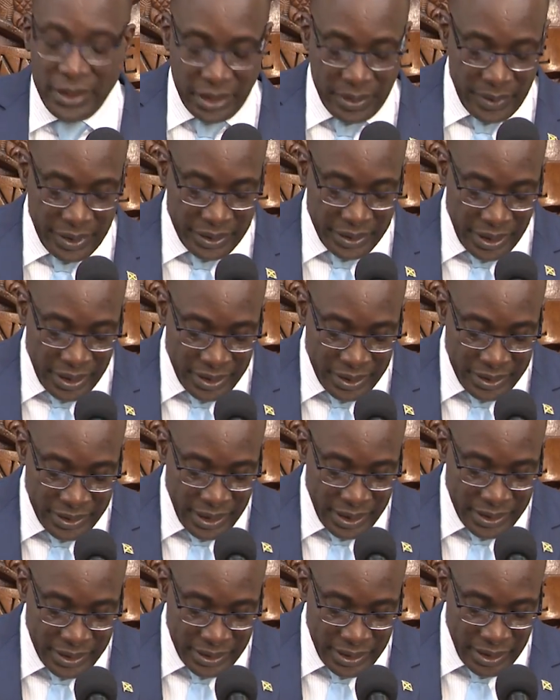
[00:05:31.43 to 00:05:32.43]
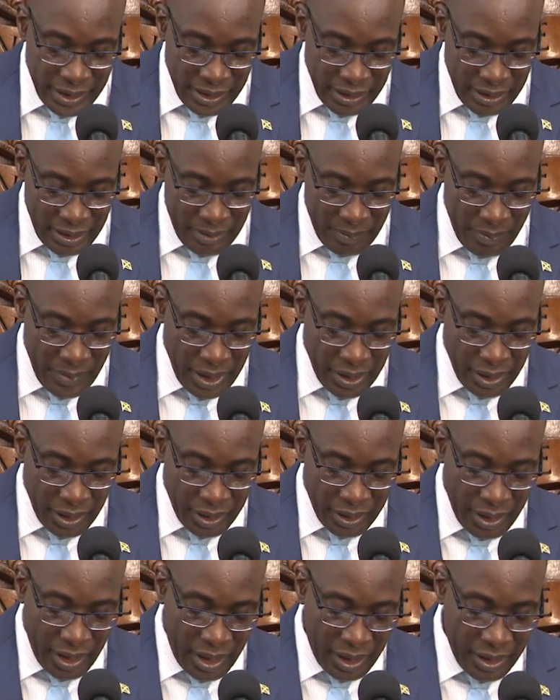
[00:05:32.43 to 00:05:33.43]
would be exploring bamboo
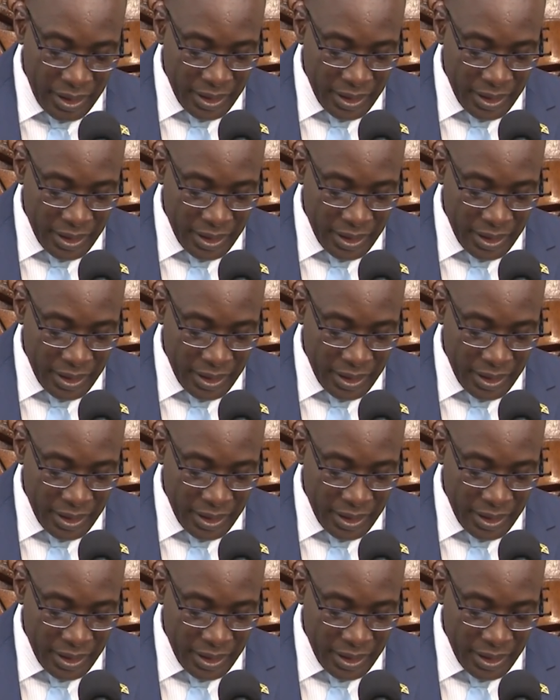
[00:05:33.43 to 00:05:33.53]
packaging